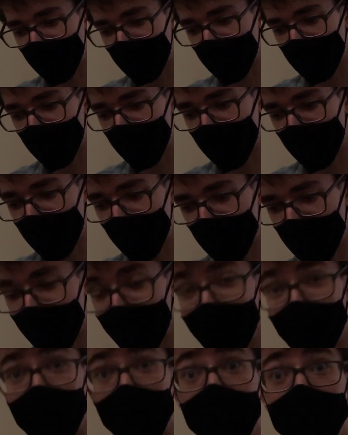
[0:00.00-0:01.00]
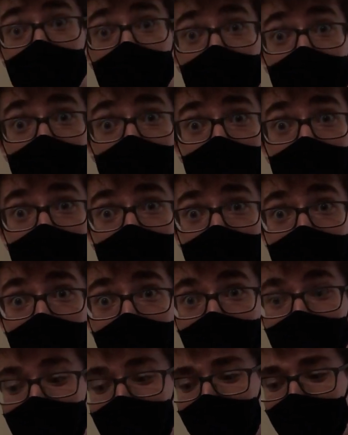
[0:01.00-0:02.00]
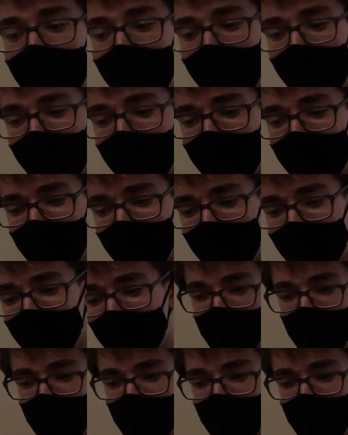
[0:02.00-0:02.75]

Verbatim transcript: you what it is. It's the Snallygaster.